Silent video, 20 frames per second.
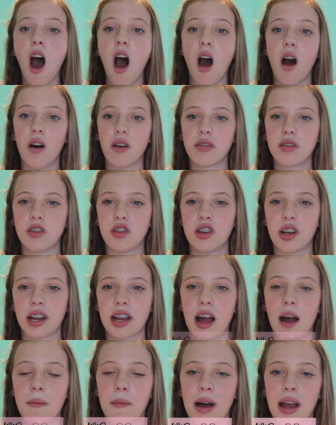Also, check
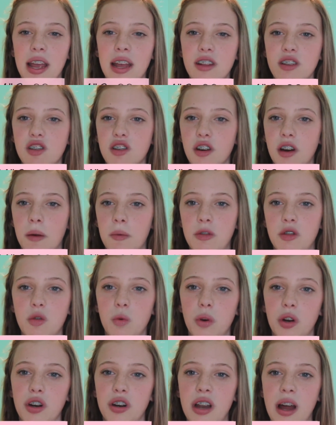out my Instagram and
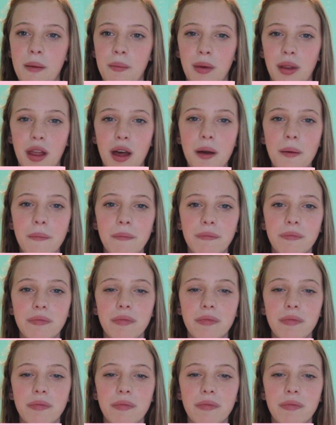Twitter down below.